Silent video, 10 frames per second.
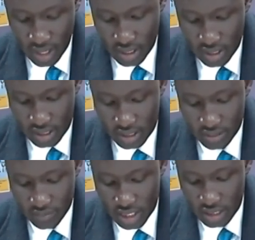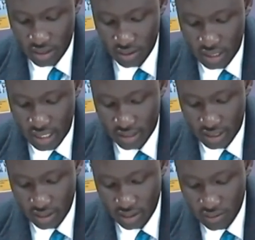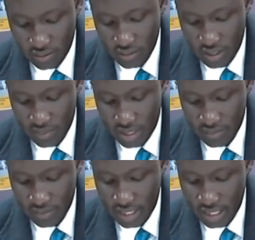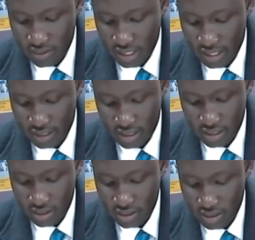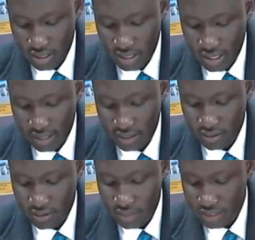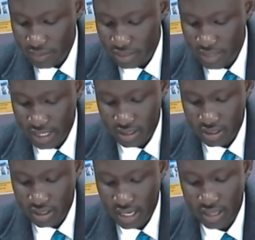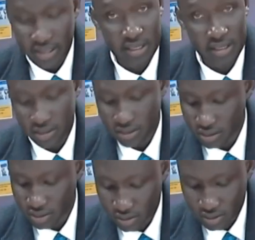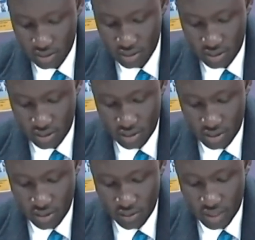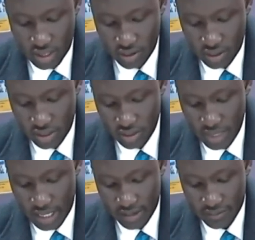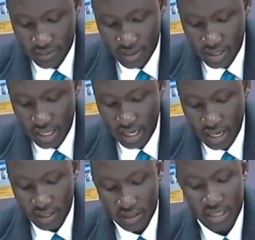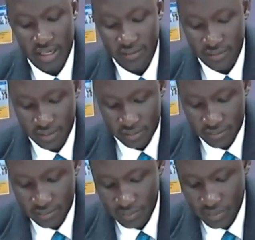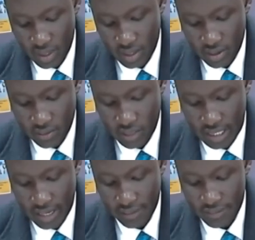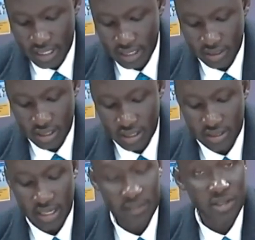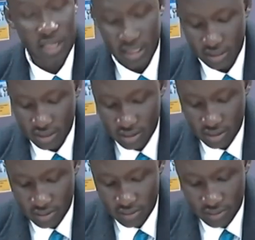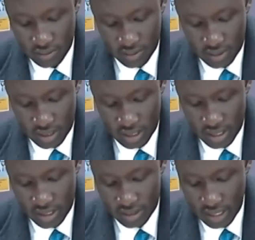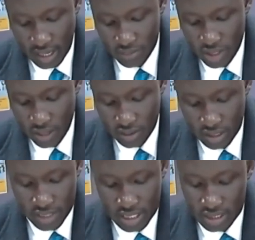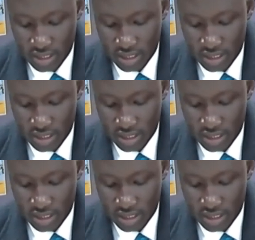In community organizing, we believe that tonight and the commitment made are essential. We also believe they are not enough. What happens next is up to us. It is up to our ability to